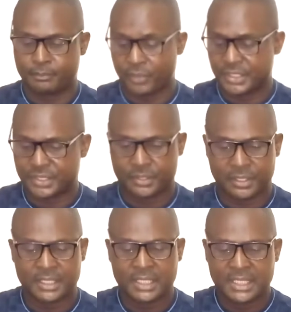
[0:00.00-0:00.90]
Praise
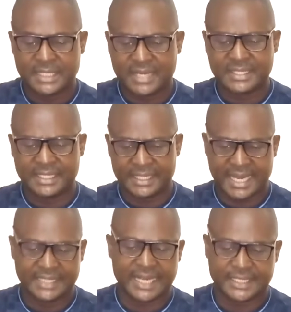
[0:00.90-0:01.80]
God. Now the
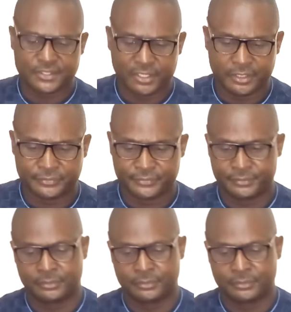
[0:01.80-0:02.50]
highlight of